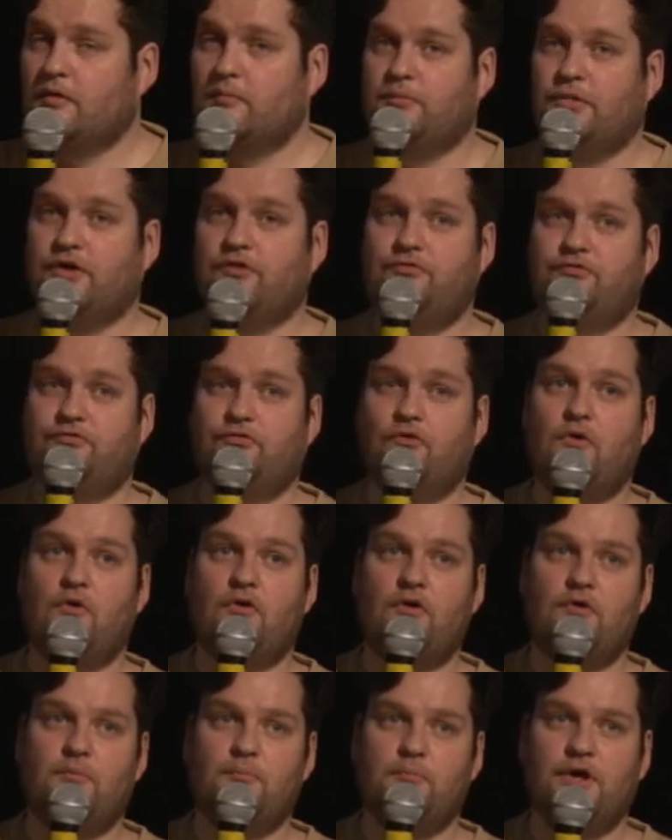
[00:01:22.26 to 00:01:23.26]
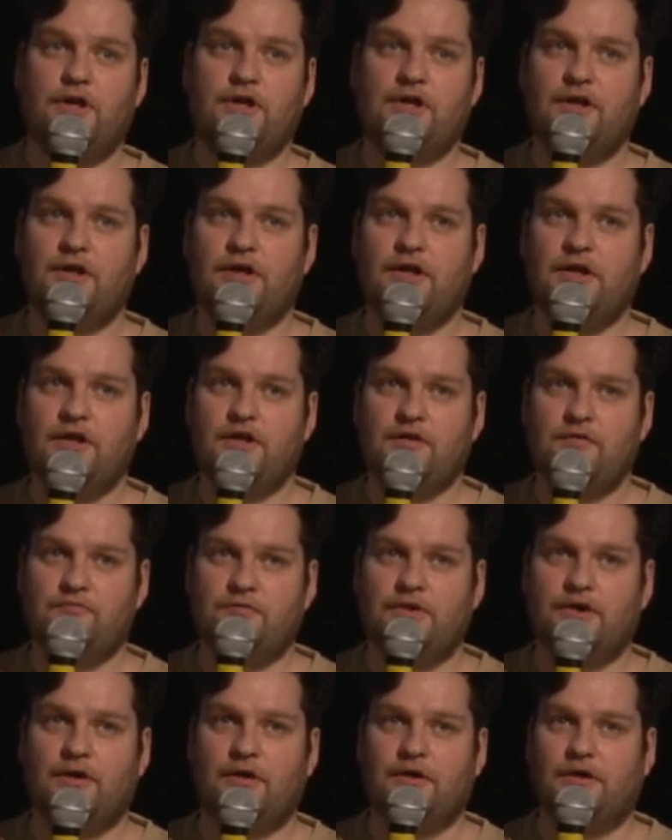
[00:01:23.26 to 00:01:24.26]
before Monday
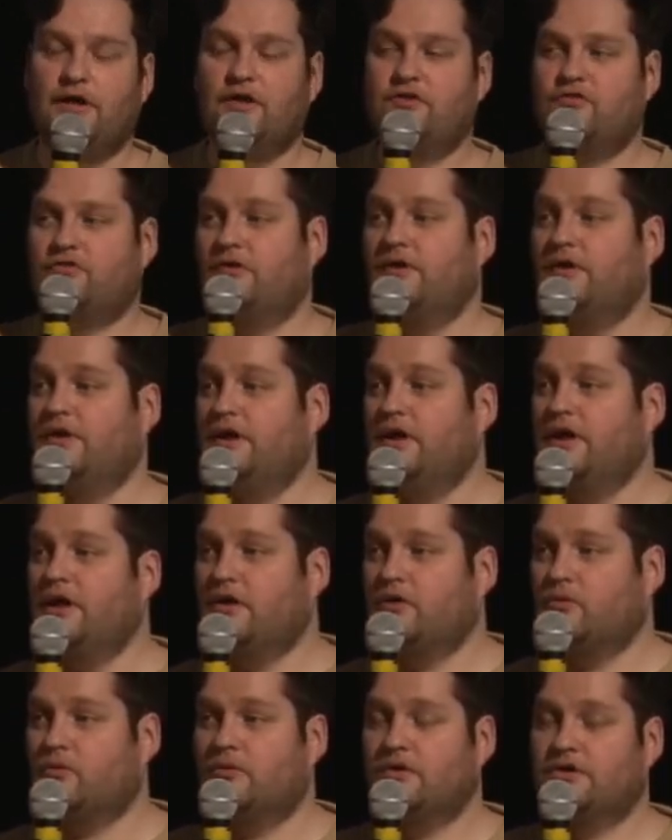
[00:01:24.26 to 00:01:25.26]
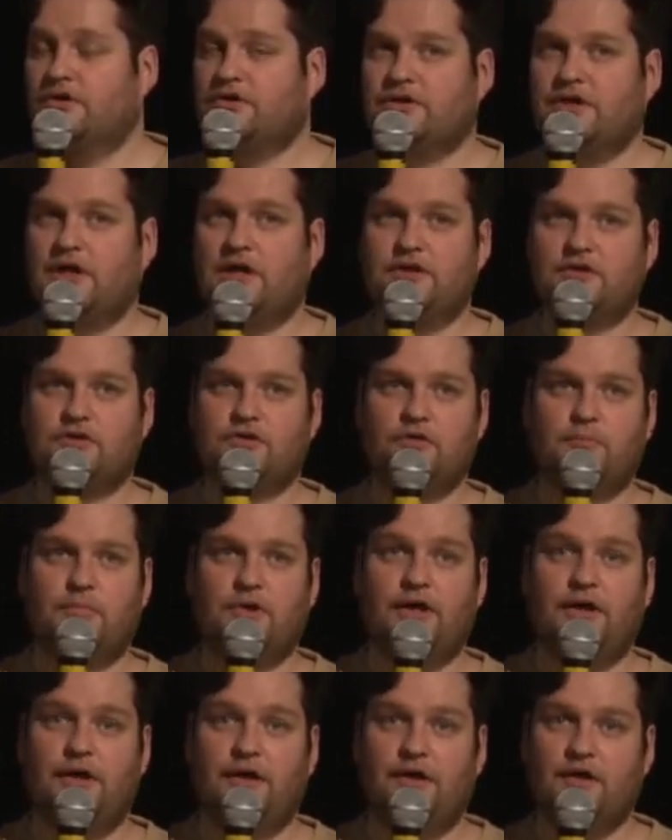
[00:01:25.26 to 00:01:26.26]
evening gets an equal chance to
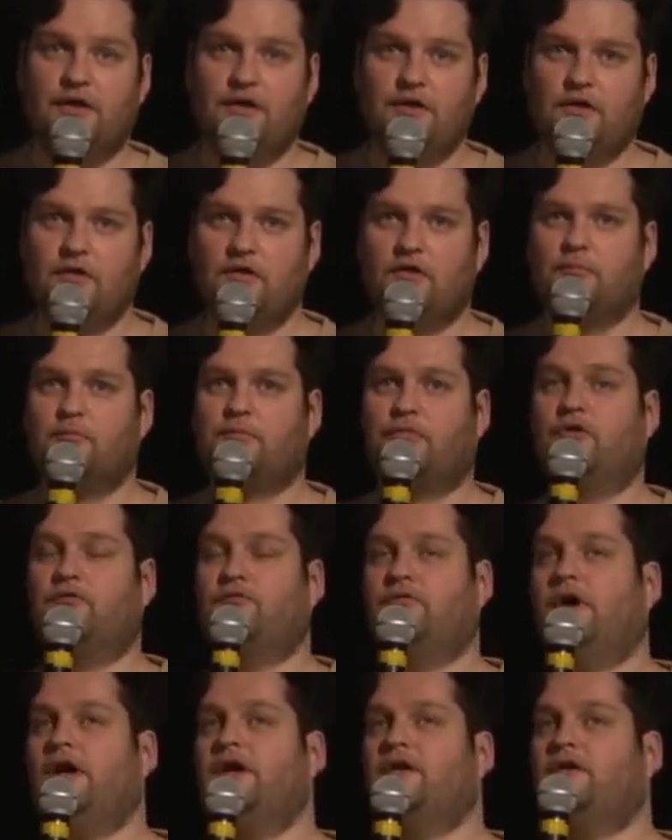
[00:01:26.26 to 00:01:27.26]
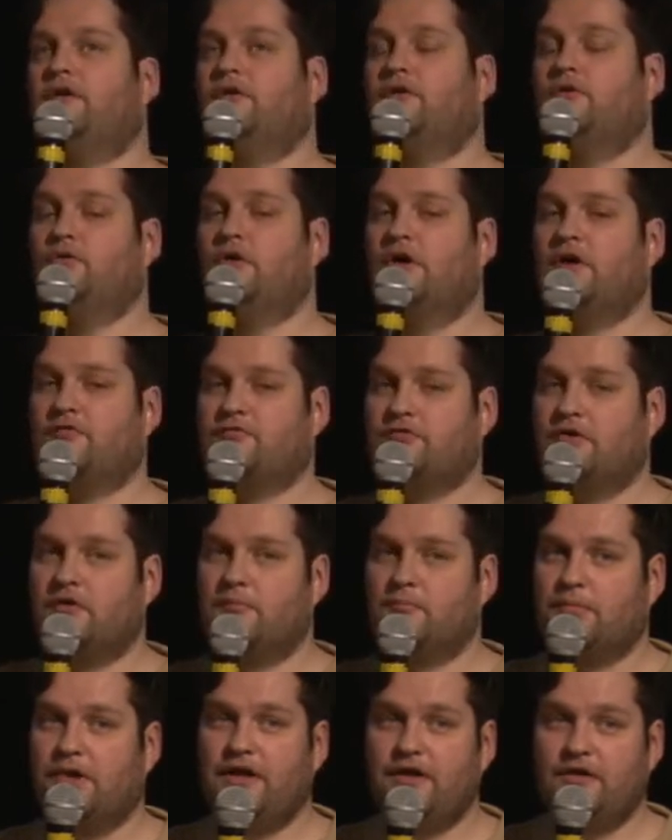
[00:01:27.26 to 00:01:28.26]
play, provided you have
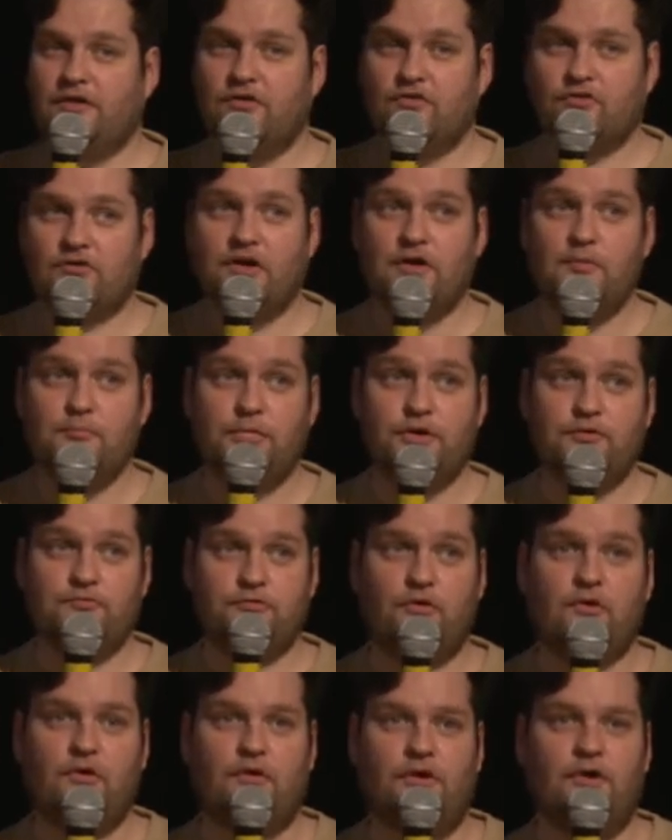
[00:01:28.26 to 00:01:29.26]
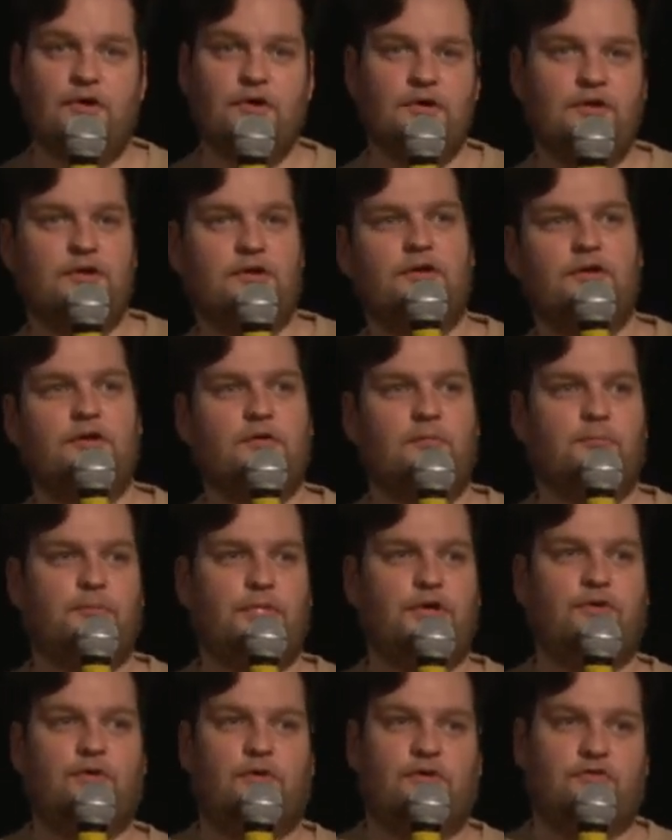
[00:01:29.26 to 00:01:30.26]
not played this game before
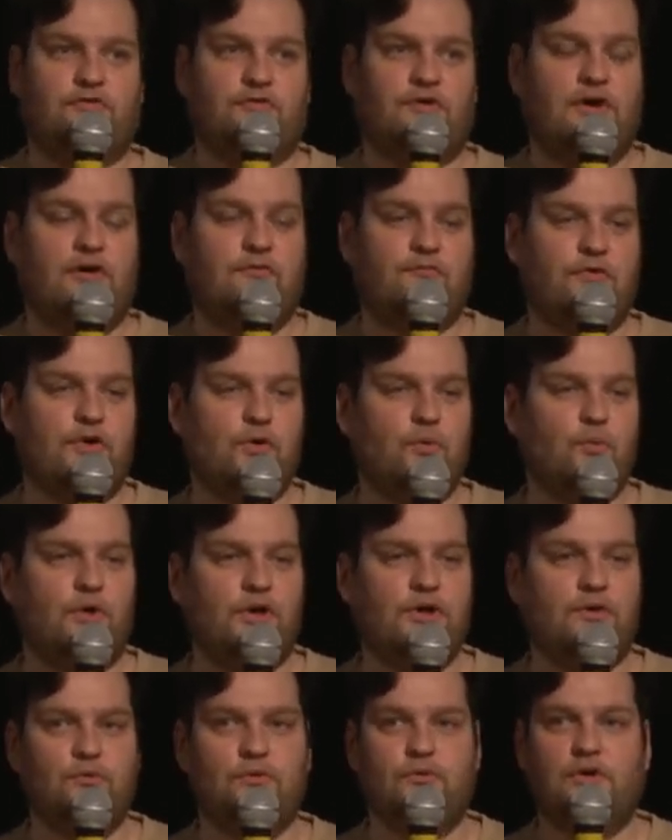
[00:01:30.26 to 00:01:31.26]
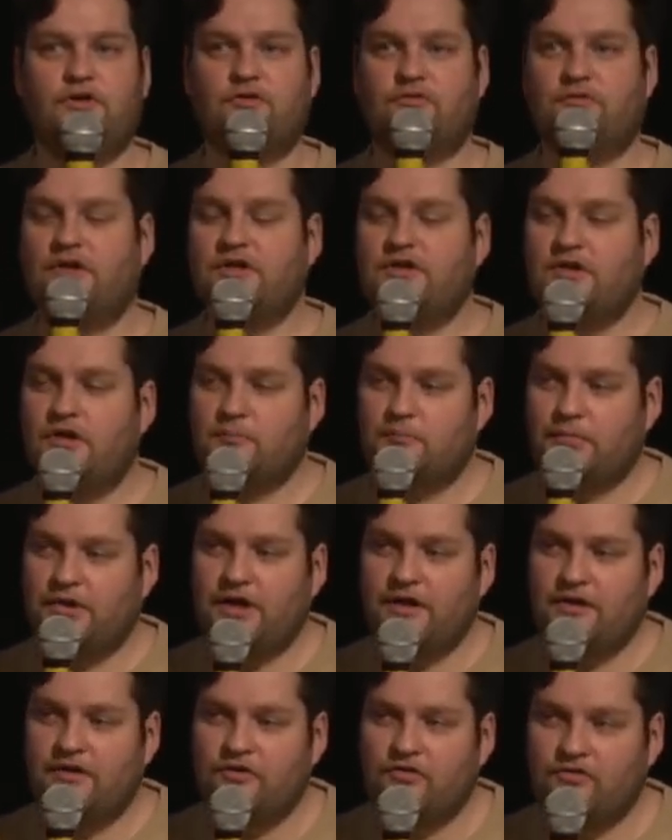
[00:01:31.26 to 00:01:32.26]
because everyone who has not yet
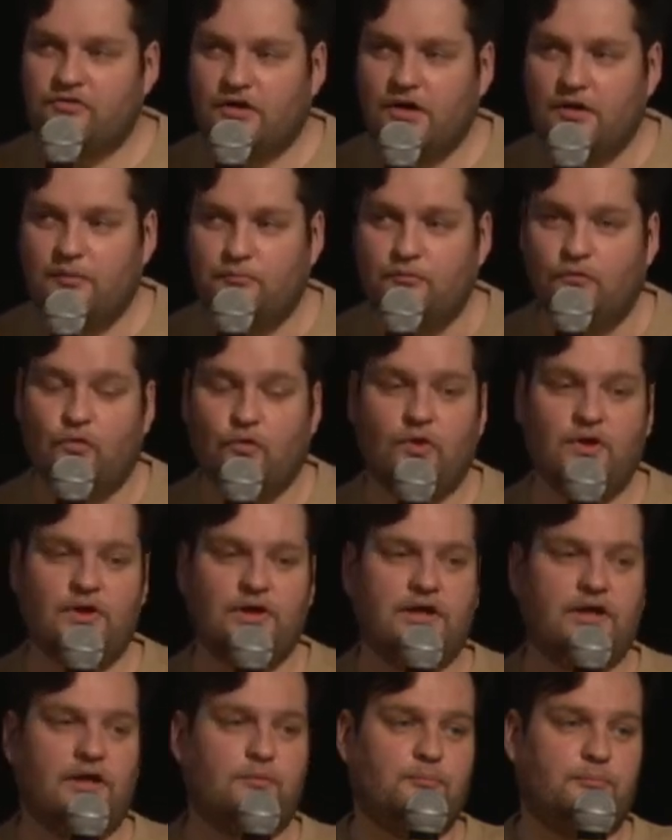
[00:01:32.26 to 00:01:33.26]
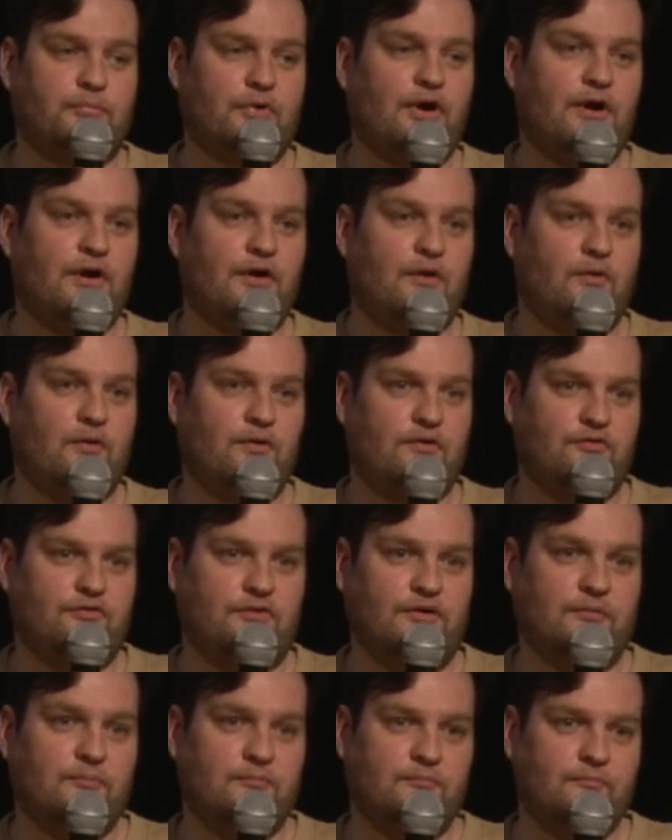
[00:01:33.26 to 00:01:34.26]
played this game will get
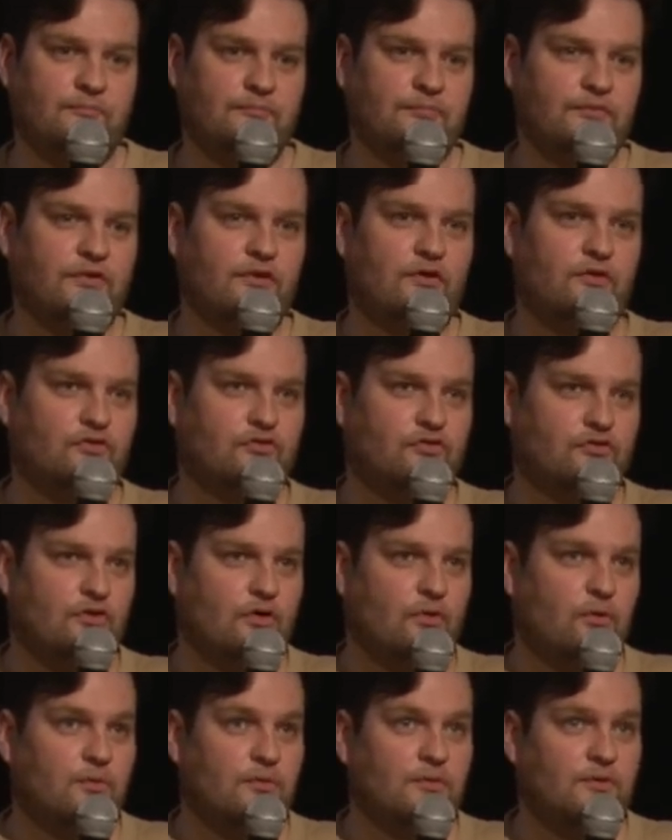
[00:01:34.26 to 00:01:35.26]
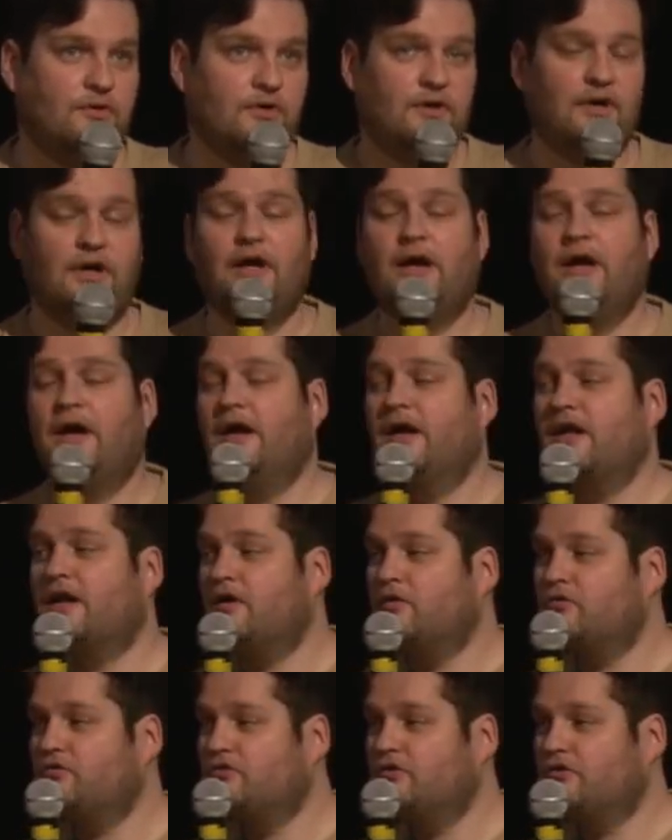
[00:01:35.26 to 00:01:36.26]
priority. So, head
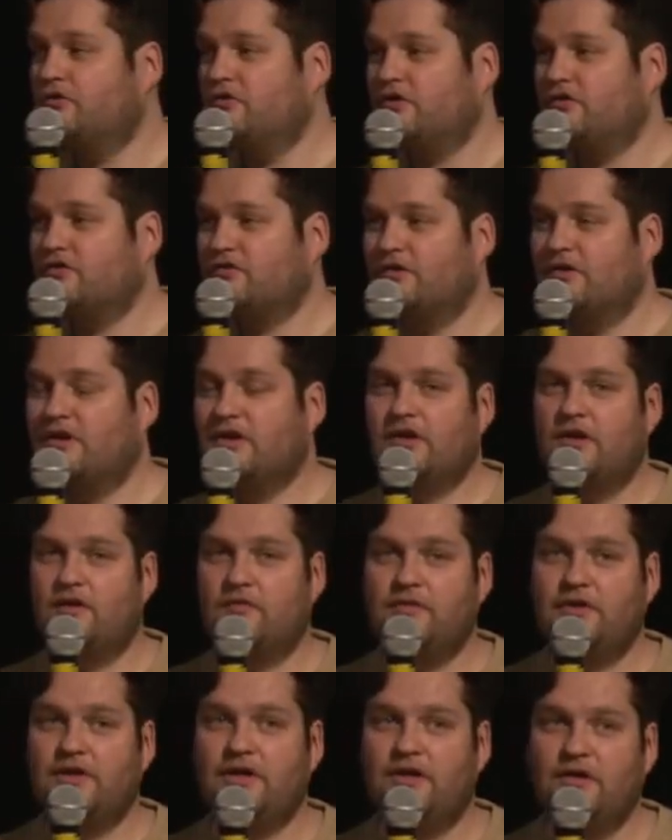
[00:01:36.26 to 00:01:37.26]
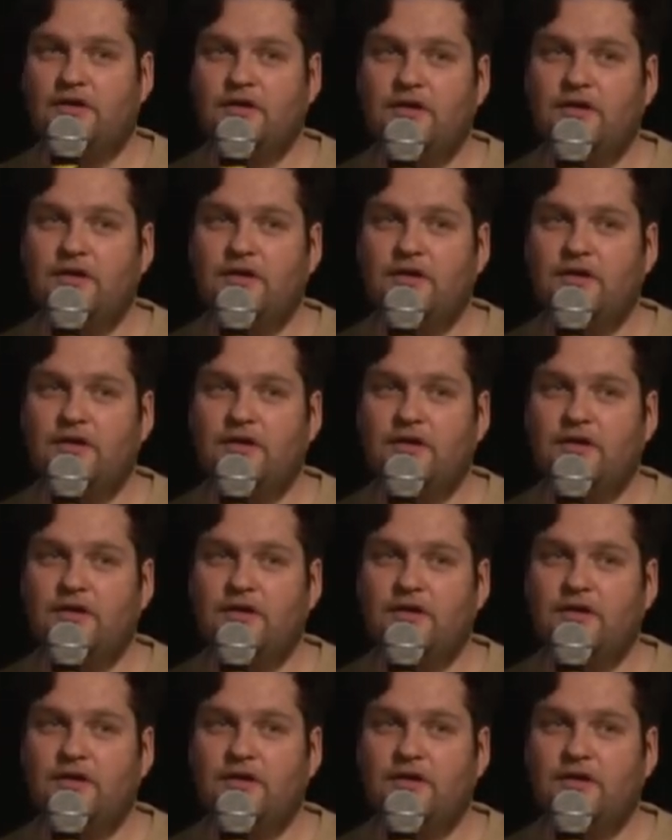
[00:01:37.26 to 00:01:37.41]
out to Just a Little Lovin'